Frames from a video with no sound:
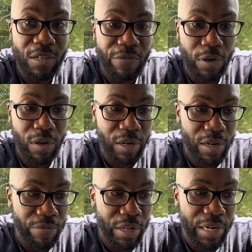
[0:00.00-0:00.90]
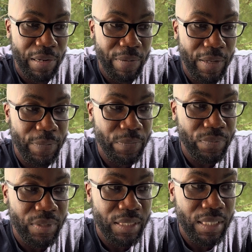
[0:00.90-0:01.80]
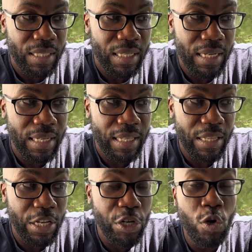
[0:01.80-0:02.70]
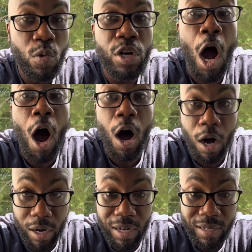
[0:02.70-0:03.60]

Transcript: off earlier in the video. Like the Yukon.